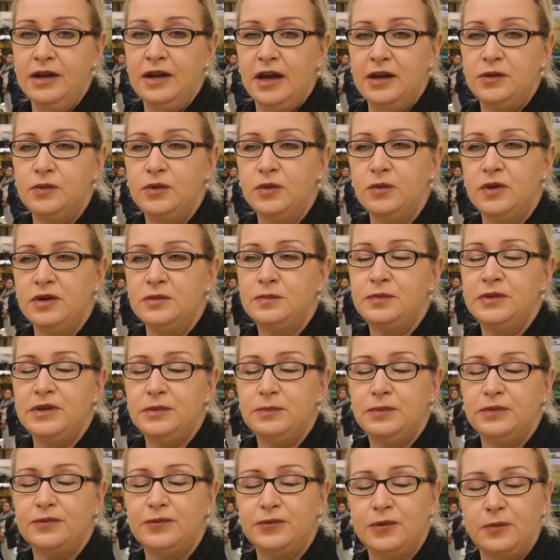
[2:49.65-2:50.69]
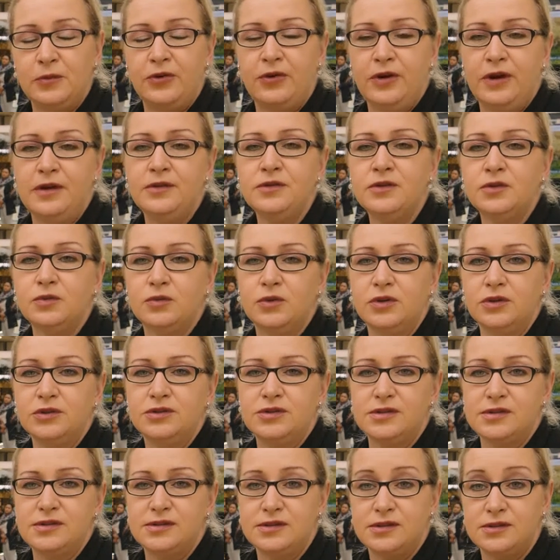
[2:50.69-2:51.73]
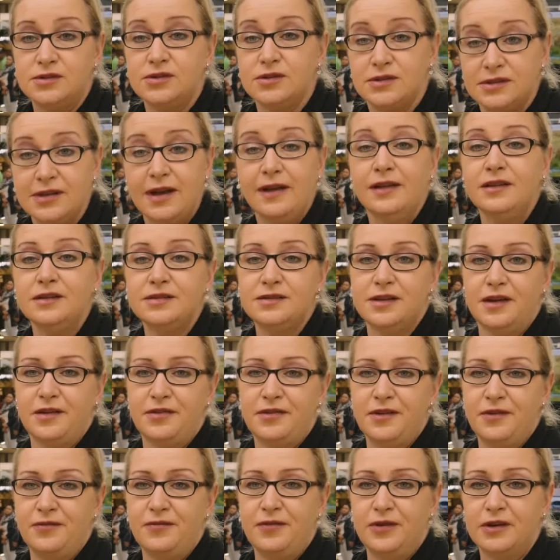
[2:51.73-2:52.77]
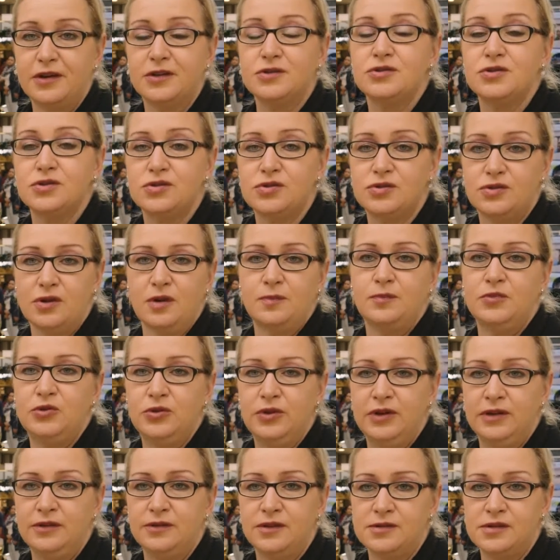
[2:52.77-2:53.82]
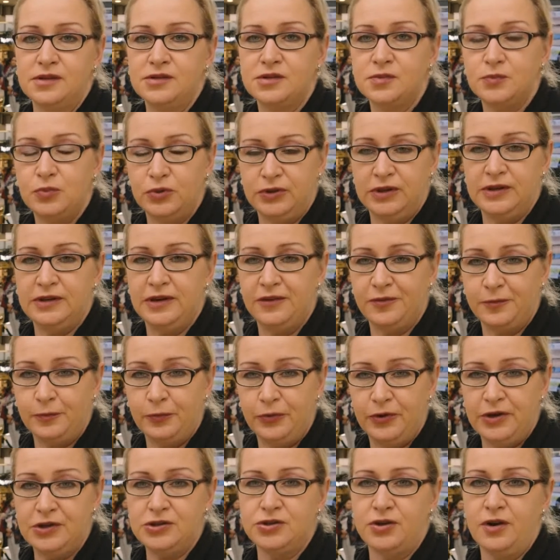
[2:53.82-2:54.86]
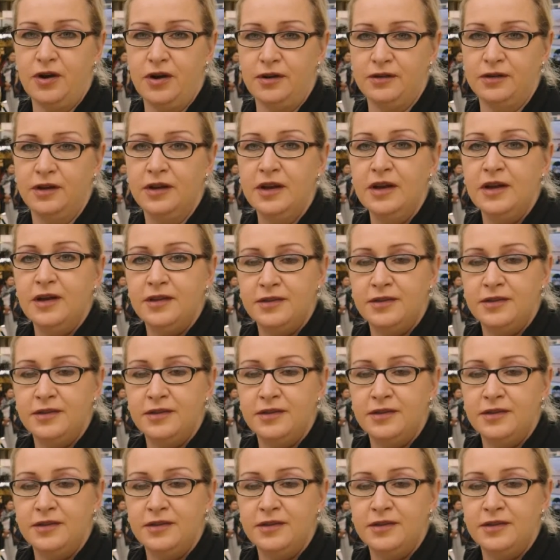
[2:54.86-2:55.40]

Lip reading: And we want people from around the world to tell South Africa to stop doing this and to put enough pressure on